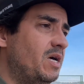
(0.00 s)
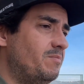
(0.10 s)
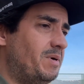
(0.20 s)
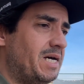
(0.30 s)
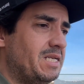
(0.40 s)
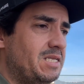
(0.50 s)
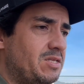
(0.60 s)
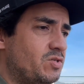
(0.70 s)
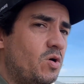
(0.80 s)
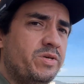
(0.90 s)
But
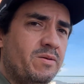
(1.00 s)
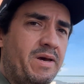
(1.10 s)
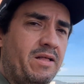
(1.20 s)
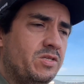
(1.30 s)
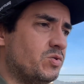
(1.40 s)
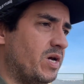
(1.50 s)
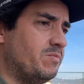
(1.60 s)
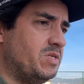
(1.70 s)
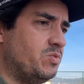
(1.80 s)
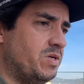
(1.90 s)
there's always a balance,
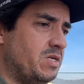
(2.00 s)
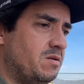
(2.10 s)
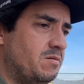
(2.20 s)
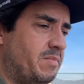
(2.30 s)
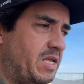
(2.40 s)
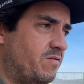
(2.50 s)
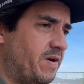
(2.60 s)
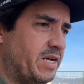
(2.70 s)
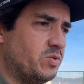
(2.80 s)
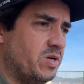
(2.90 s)
right, between
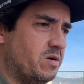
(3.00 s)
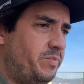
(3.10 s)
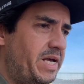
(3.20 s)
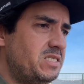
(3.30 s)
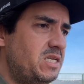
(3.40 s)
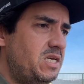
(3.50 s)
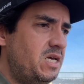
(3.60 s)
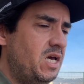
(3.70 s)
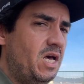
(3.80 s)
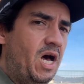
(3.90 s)
manufacturing complexity,